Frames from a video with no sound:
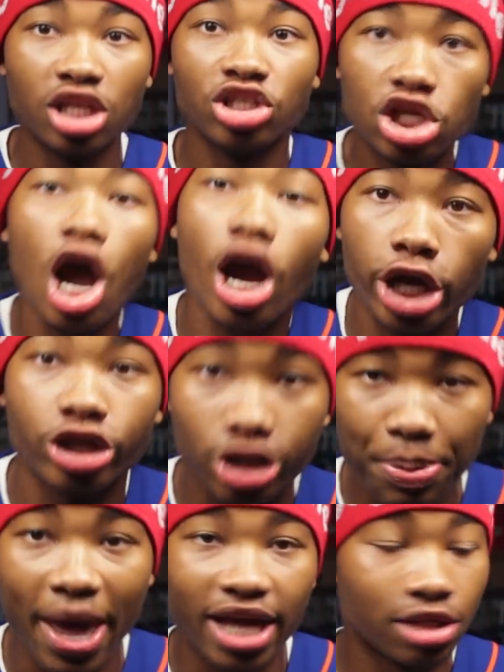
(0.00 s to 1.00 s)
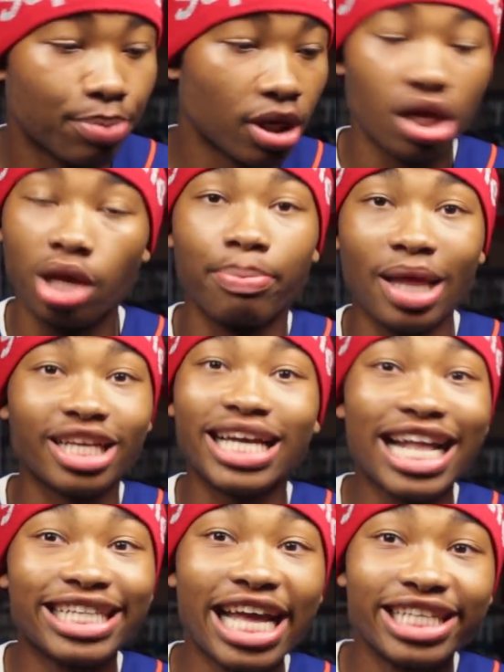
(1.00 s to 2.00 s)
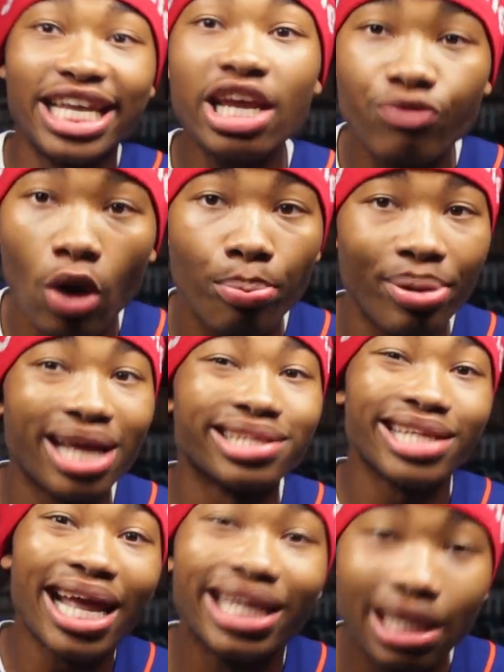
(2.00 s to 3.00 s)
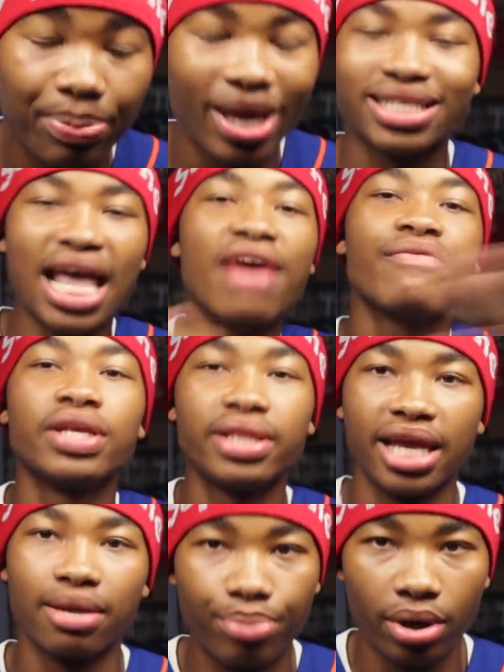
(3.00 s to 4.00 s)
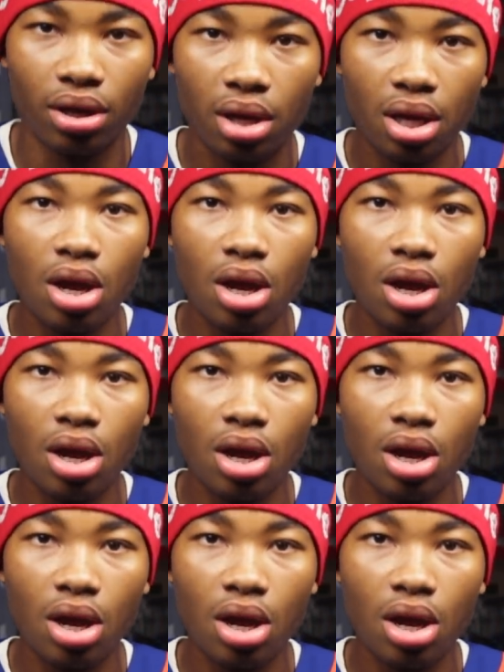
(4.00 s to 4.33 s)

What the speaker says: Joggers pants, bruh, but goddamn T-Row pants, Nike pants, everything, bruh.